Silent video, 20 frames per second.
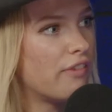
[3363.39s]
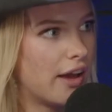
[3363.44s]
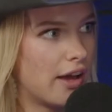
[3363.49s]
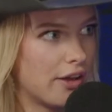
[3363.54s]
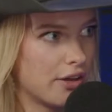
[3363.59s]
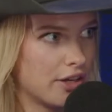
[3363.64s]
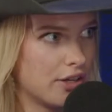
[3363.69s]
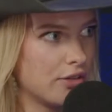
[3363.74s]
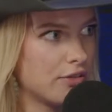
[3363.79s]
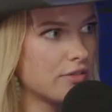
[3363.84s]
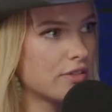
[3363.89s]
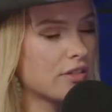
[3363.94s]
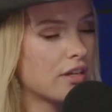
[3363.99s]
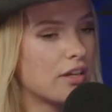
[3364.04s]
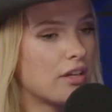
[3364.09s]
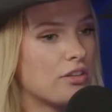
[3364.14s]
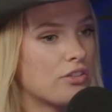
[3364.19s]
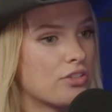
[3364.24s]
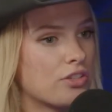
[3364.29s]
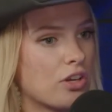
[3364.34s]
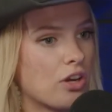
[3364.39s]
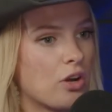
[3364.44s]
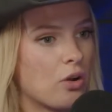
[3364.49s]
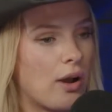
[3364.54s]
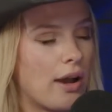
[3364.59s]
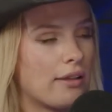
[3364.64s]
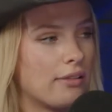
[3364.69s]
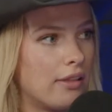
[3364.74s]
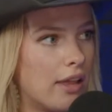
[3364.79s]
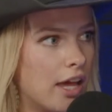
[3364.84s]
values. And so
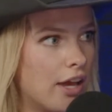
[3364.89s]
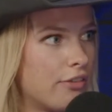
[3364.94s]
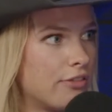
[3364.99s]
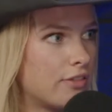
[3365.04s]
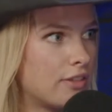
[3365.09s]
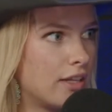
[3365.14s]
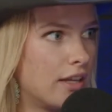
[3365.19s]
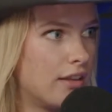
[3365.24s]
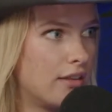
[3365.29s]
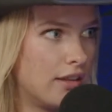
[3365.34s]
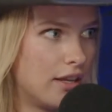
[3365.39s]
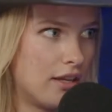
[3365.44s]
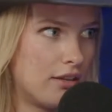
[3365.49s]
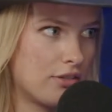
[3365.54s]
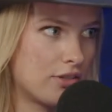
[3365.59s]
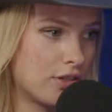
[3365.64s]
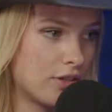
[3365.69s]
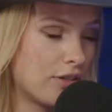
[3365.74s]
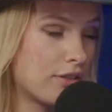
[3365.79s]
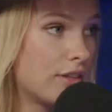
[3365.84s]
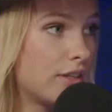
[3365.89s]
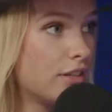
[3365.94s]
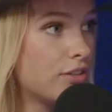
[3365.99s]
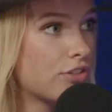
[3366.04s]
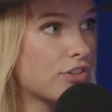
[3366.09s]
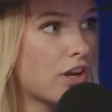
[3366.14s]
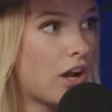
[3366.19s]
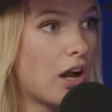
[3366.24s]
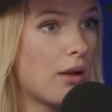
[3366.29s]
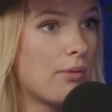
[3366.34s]
I left and then took
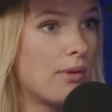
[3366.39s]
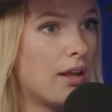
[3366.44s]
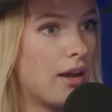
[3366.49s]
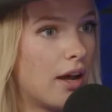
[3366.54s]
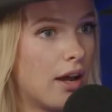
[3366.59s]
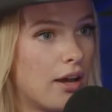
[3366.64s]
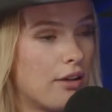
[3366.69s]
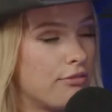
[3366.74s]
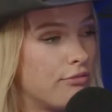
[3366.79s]
this job, and